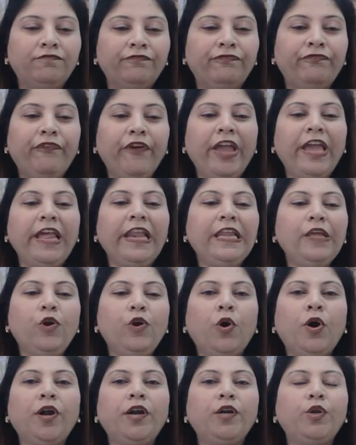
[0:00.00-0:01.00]

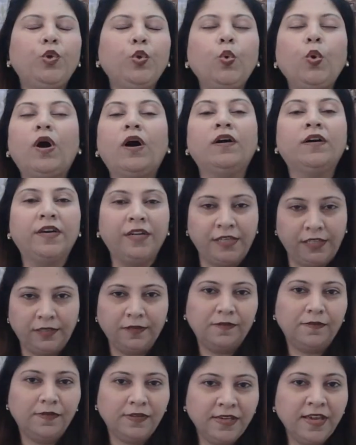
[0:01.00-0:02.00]
failure to agree,
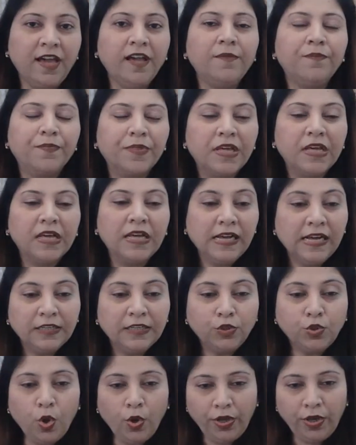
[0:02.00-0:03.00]
yeah.
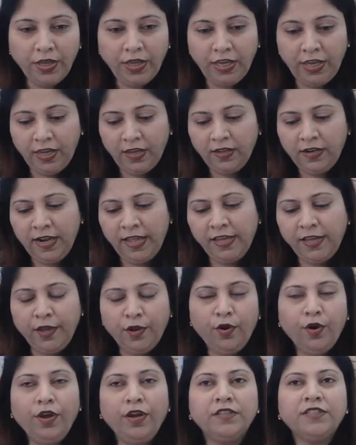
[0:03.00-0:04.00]
So like
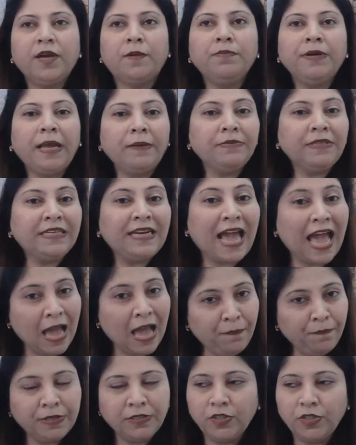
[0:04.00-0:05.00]
sometimes it
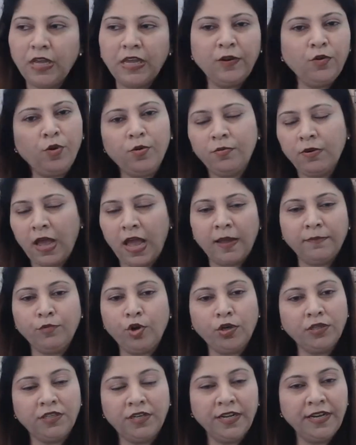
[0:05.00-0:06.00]
happens, I'm
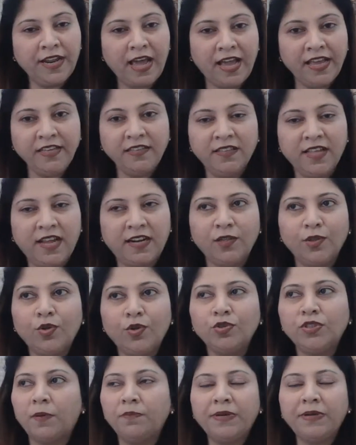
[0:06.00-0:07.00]
not denying that
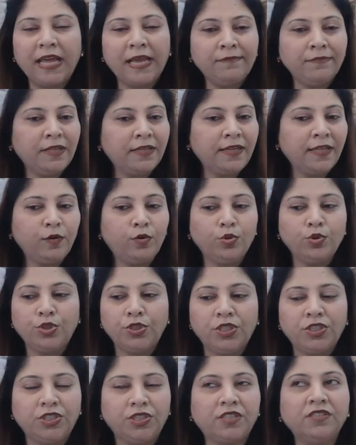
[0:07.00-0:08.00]
sometimes the
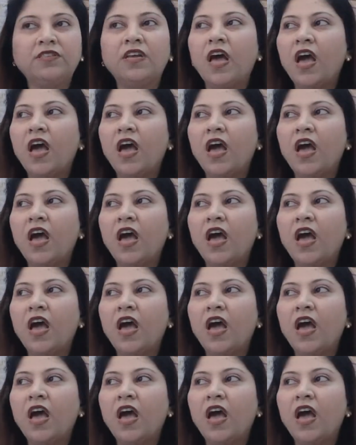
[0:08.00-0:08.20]
negotiations,